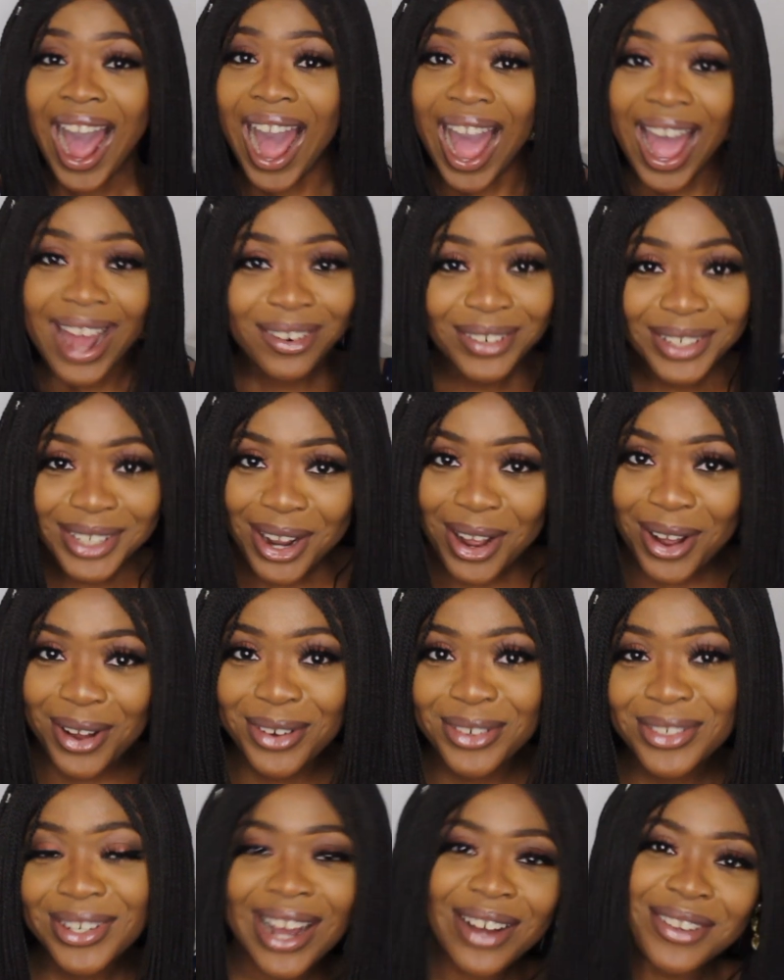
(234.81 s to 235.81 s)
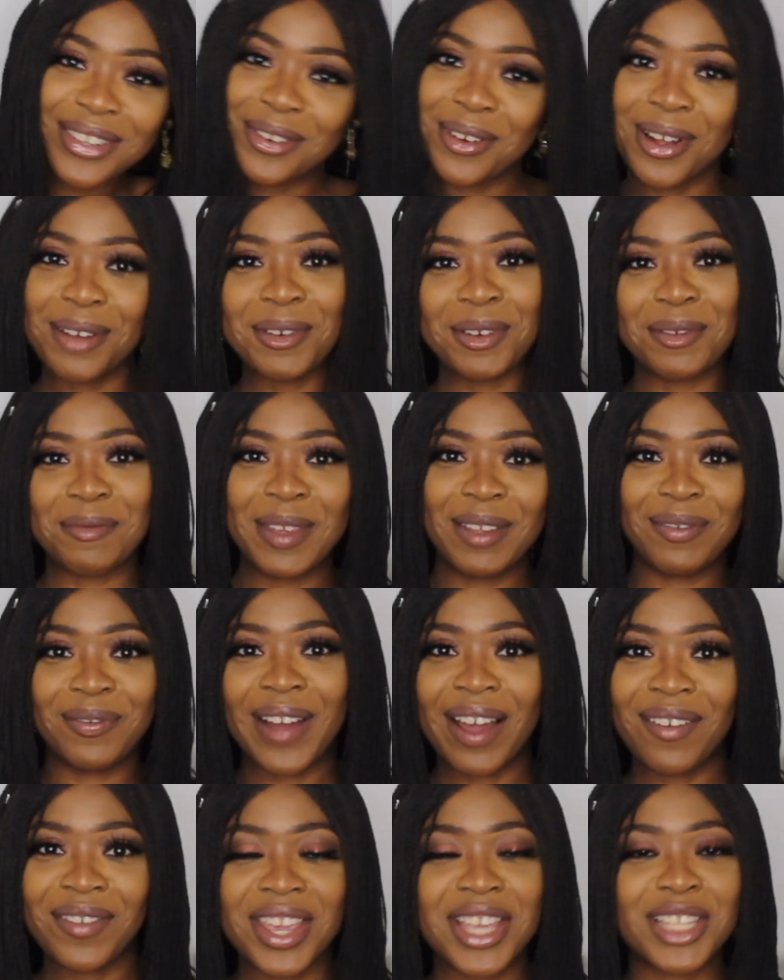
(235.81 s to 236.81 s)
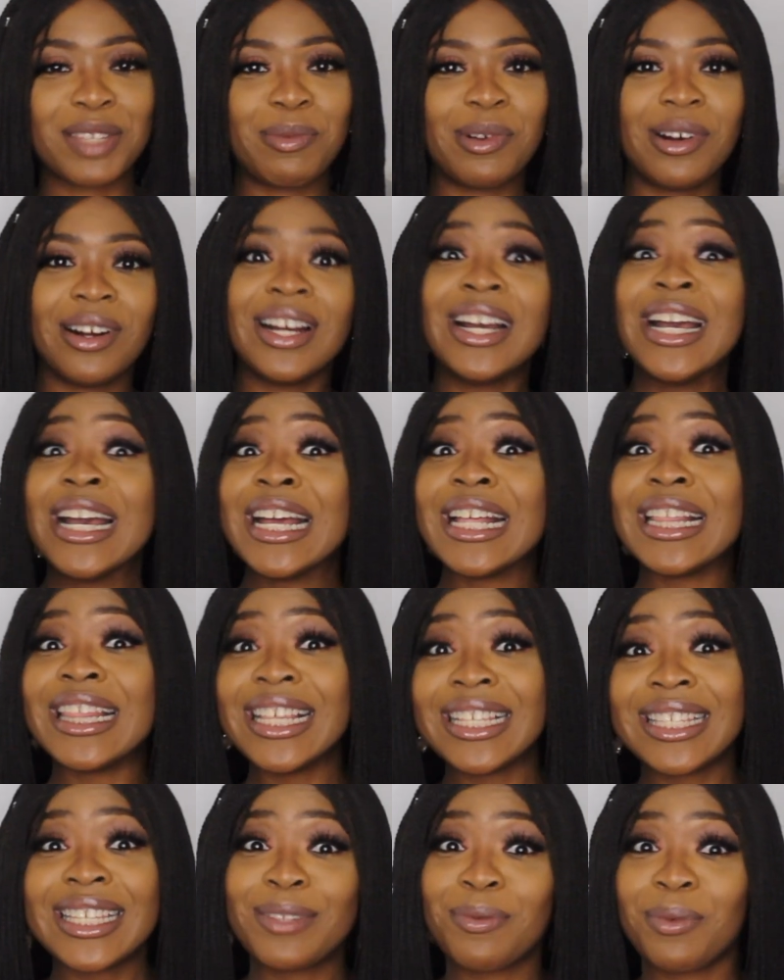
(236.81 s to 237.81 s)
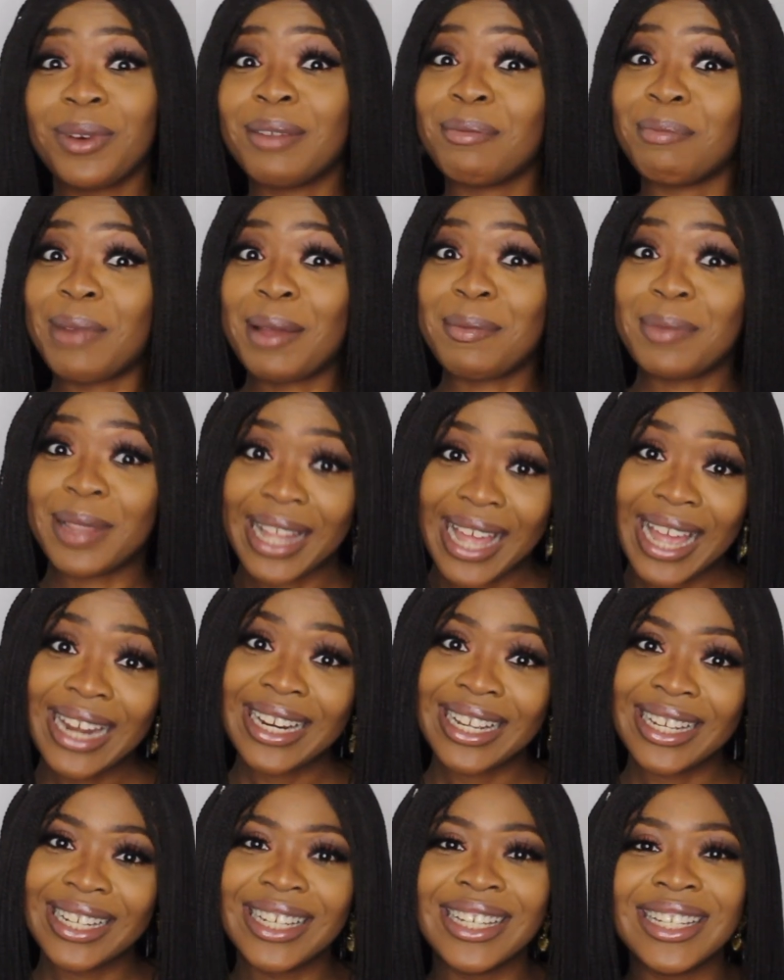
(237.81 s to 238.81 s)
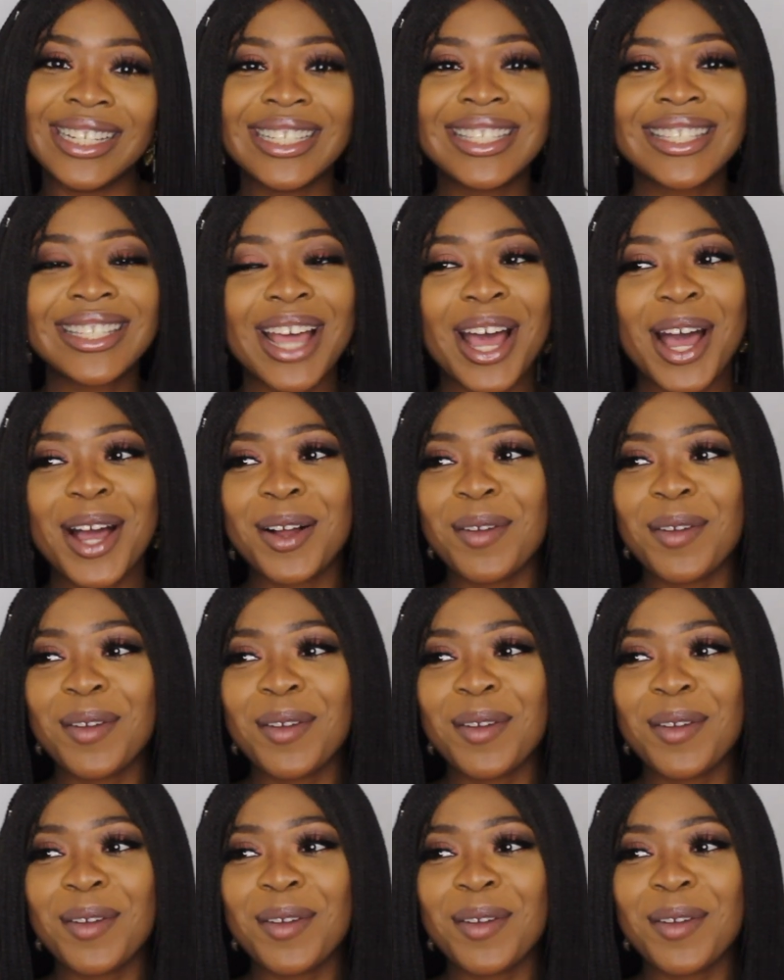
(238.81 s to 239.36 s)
I don't know where I'm going to be in 5 years, but this is what my plan is.